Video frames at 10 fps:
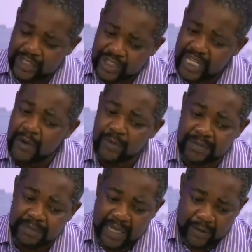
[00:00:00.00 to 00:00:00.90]
share with
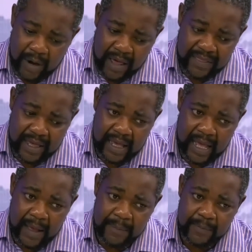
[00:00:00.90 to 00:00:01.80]
me rather
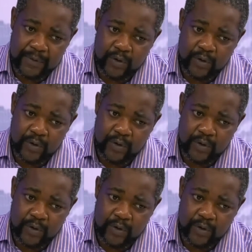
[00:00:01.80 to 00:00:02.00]
um,